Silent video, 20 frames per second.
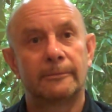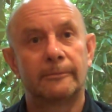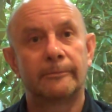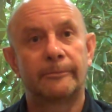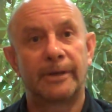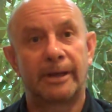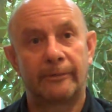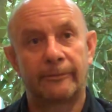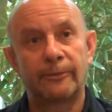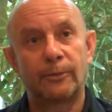
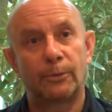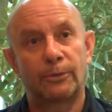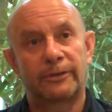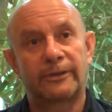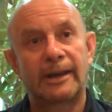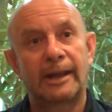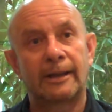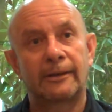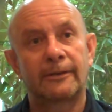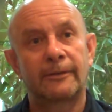being
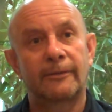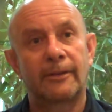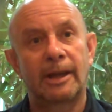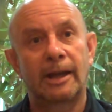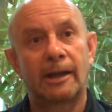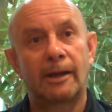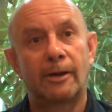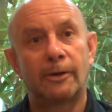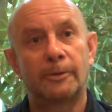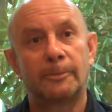forced out of
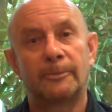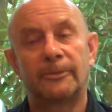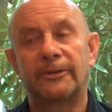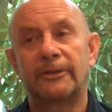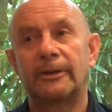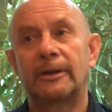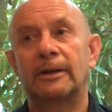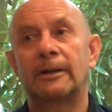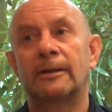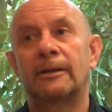their
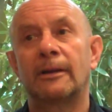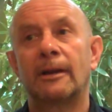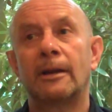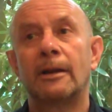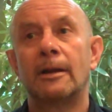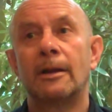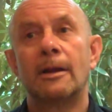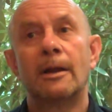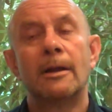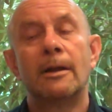homes, and
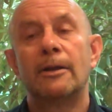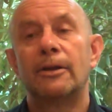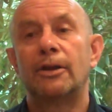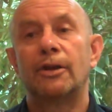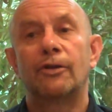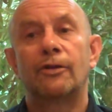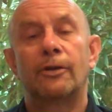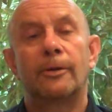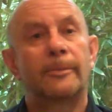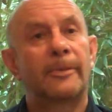
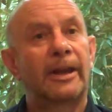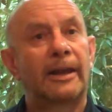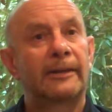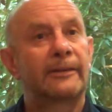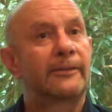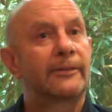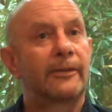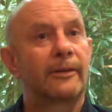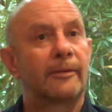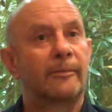Europe
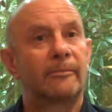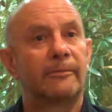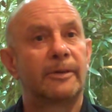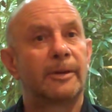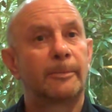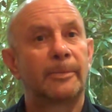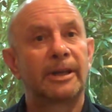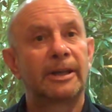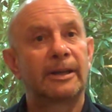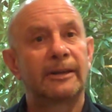has
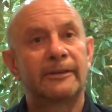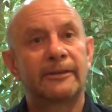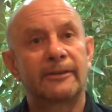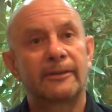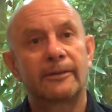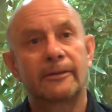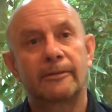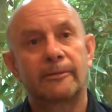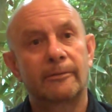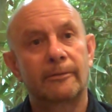the
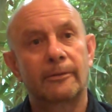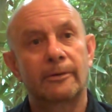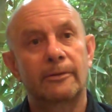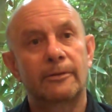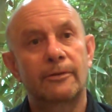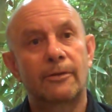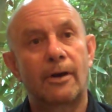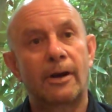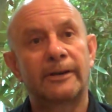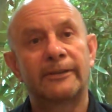biggest
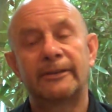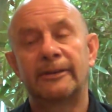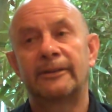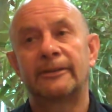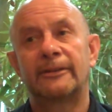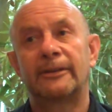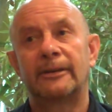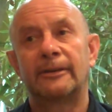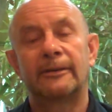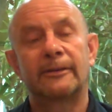crisis
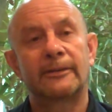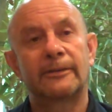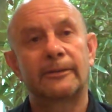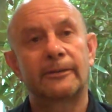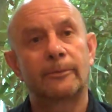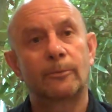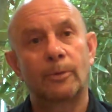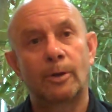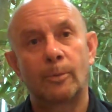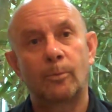
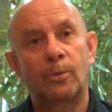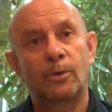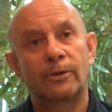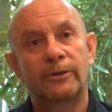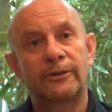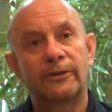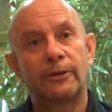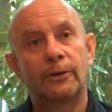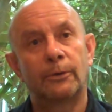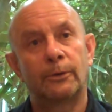since World War
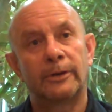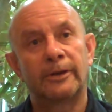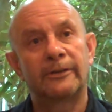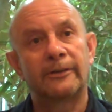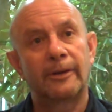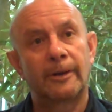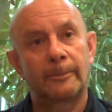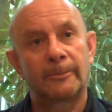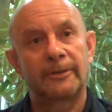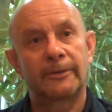II in
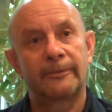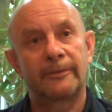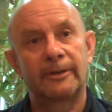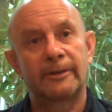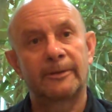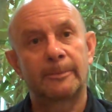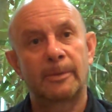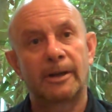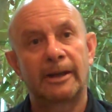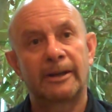terms of
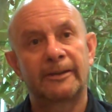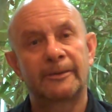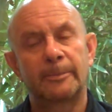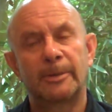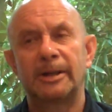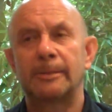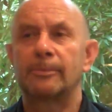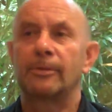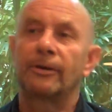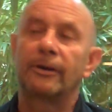displaced
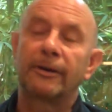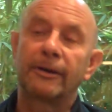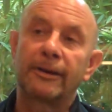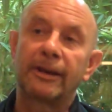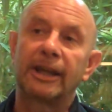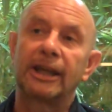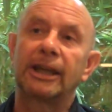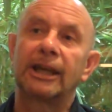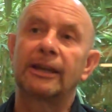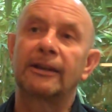people, and
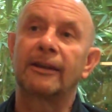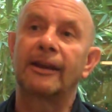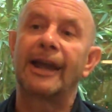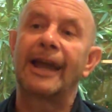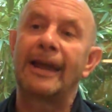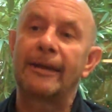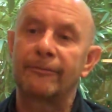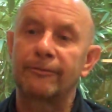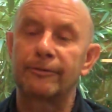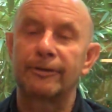thinking that
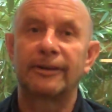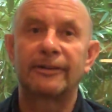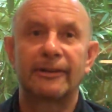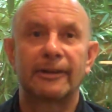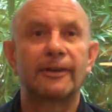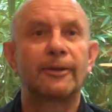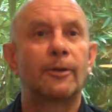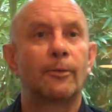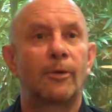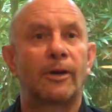every
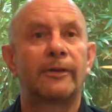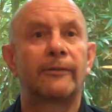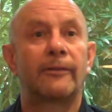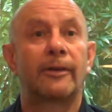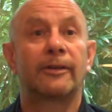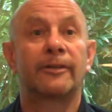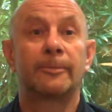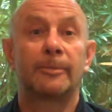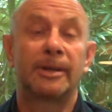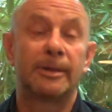single one of
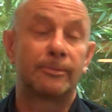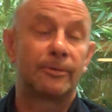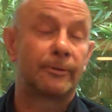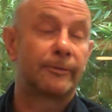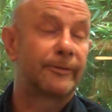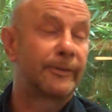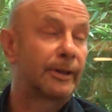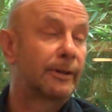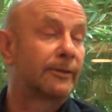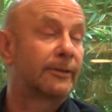those people
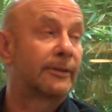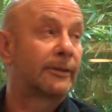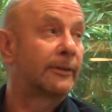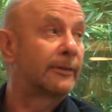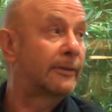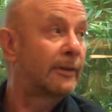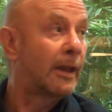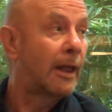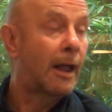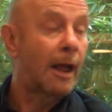feels
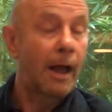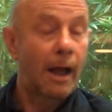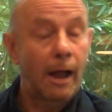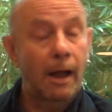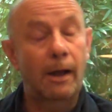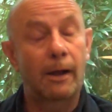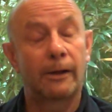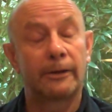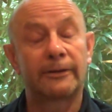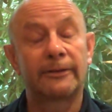as
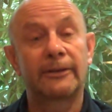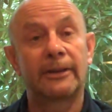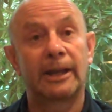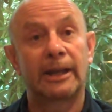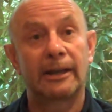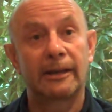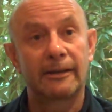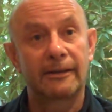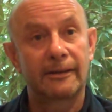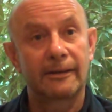
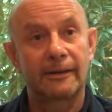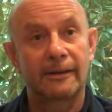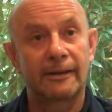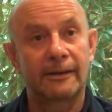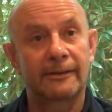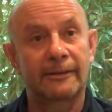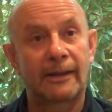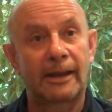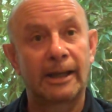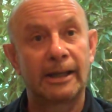heartsick
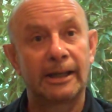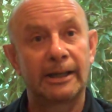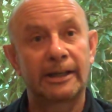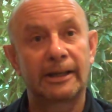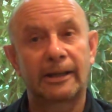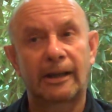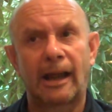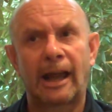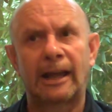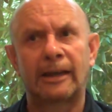as
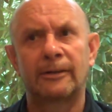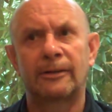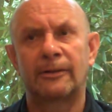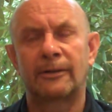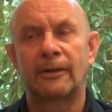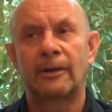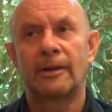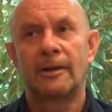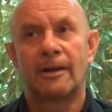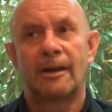Ailish and
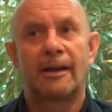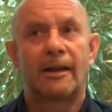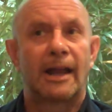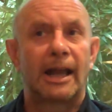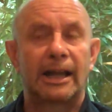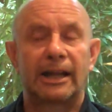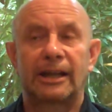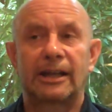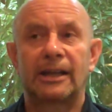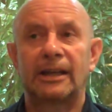
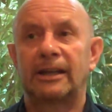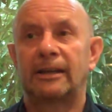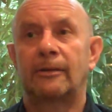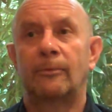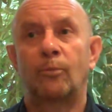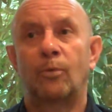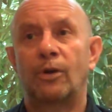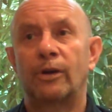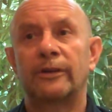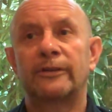actually
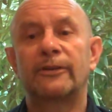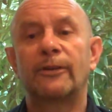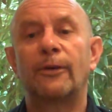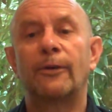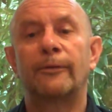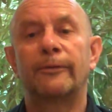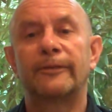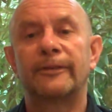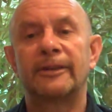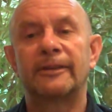worse
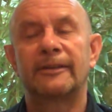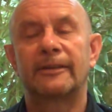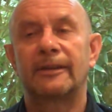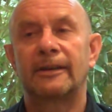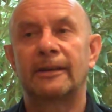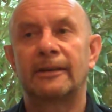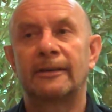off is